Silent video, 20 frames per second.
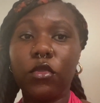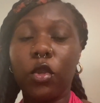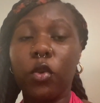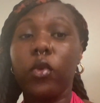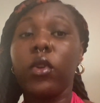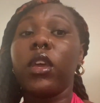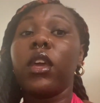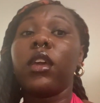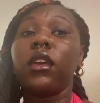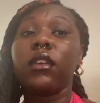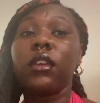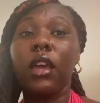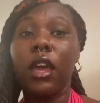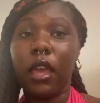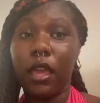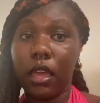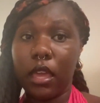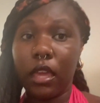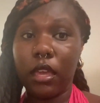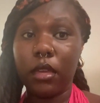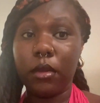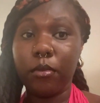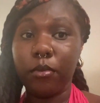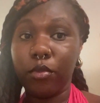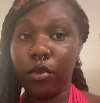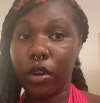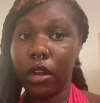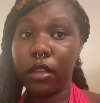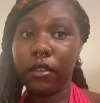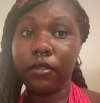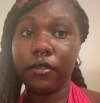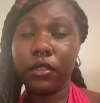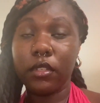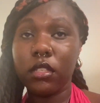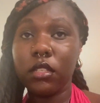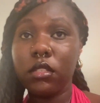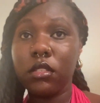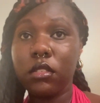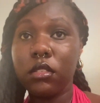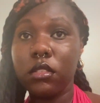okay, I ate
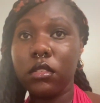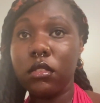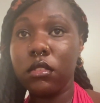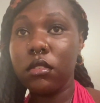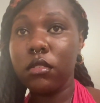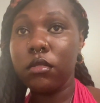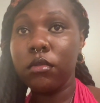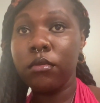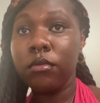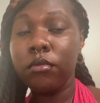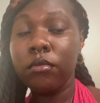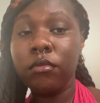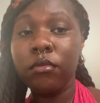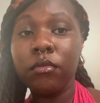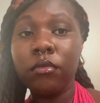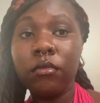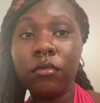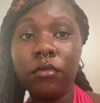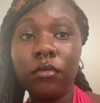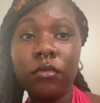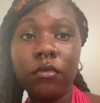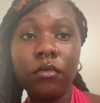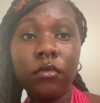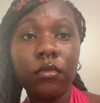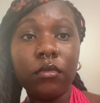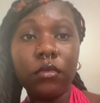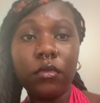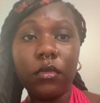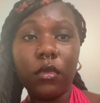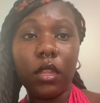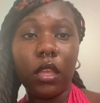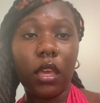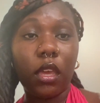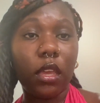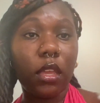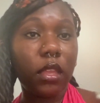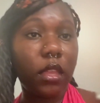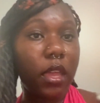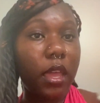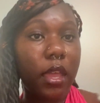breakfast
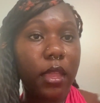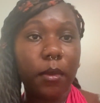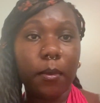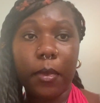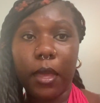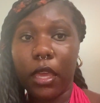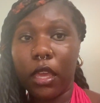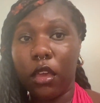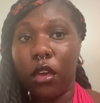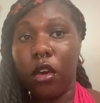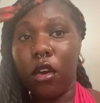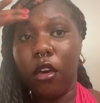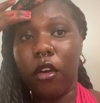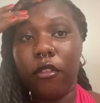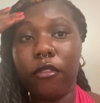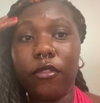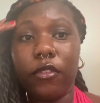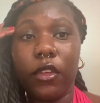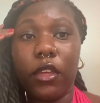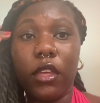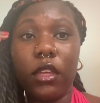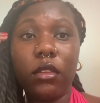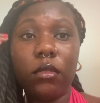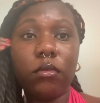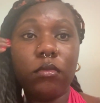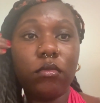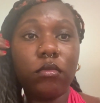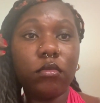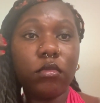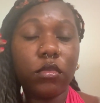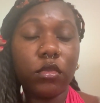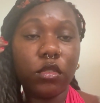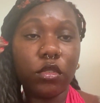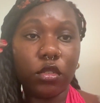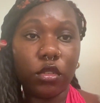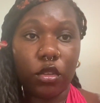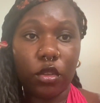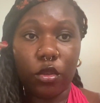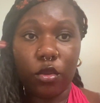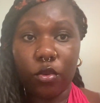and had my coffee.
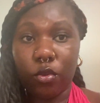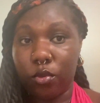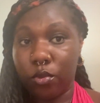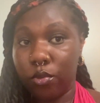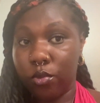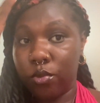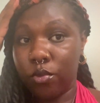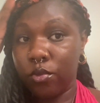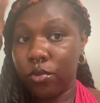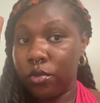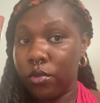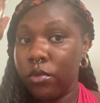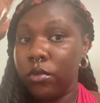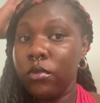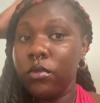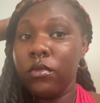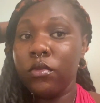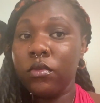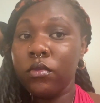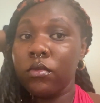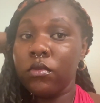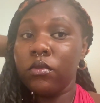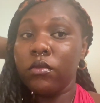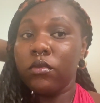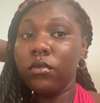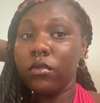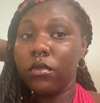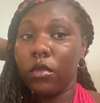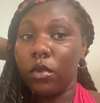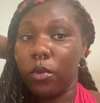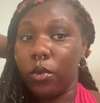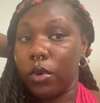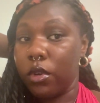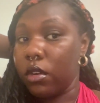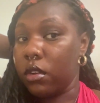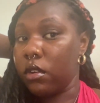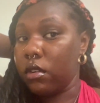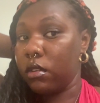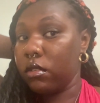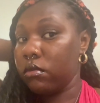So
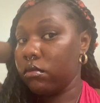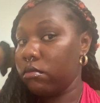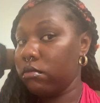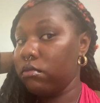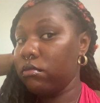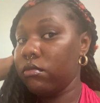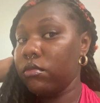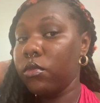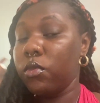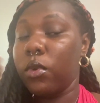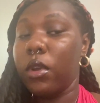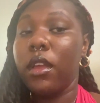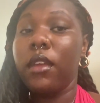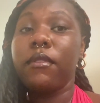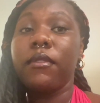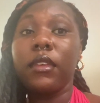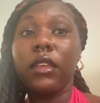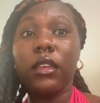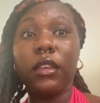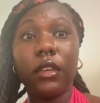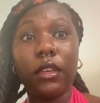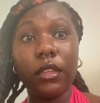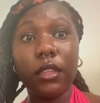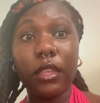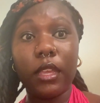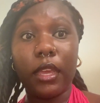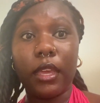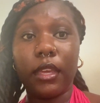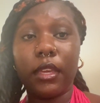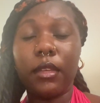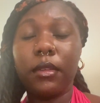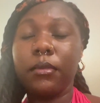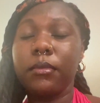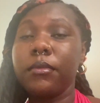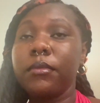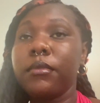we're, we're having a good day.